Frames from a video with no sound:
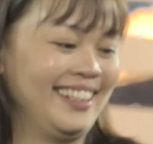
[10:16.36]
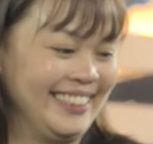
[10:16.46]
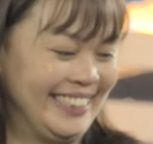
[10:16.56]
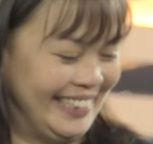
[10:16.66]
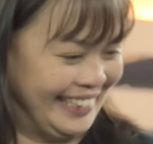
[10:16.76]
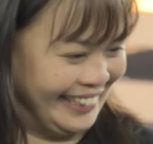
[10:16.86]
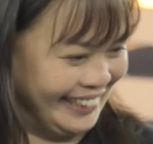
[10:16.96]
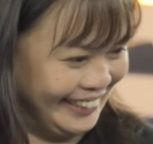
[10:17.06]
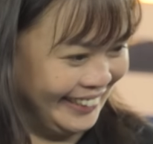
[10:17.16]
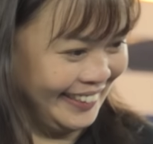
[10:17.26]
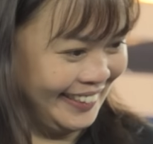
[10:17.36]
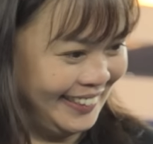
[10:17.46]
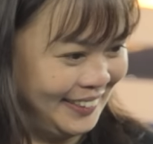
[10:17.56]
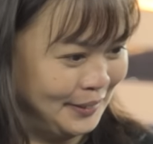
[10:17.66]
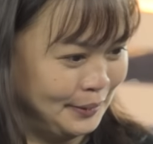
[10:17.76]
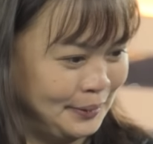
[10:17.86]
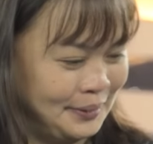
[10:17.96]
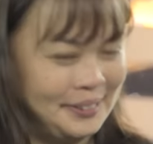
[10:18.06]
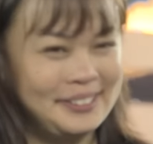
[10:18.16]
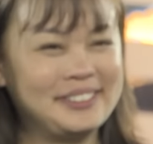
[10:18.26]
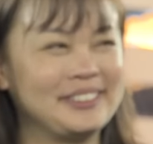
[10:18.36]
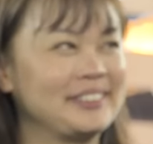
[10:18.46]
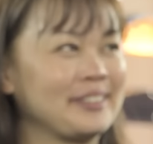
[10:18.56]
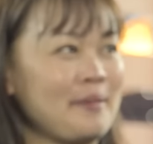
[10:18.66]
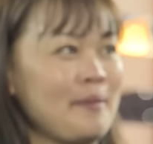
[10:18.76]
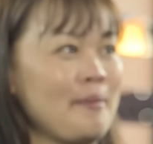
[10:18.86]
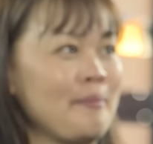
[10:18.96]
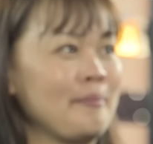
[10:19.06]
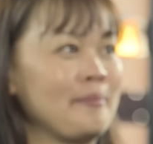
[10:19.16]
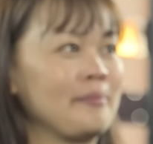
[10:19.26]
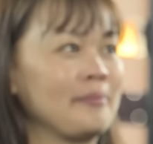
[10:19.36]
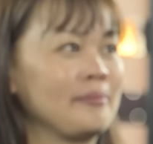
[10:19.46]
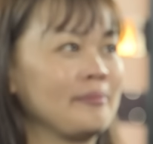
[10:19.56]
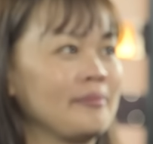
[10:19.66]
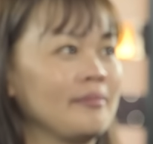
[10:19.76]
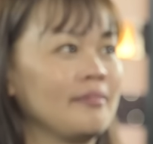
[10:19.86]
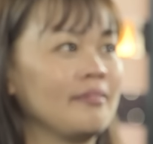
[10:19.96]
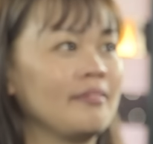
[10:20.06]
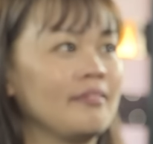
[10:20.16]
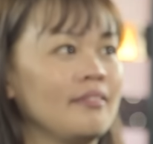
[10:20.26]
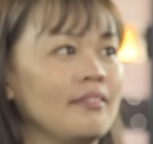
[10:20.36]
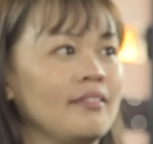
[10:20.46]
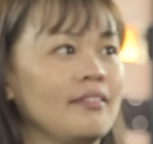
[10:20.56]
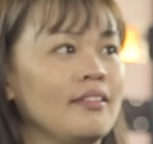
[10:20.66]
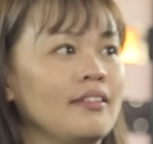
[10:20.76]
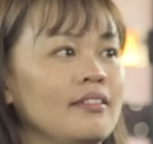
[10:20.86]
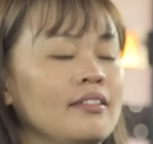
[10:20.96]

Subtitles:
No words are spoken by the person on screen.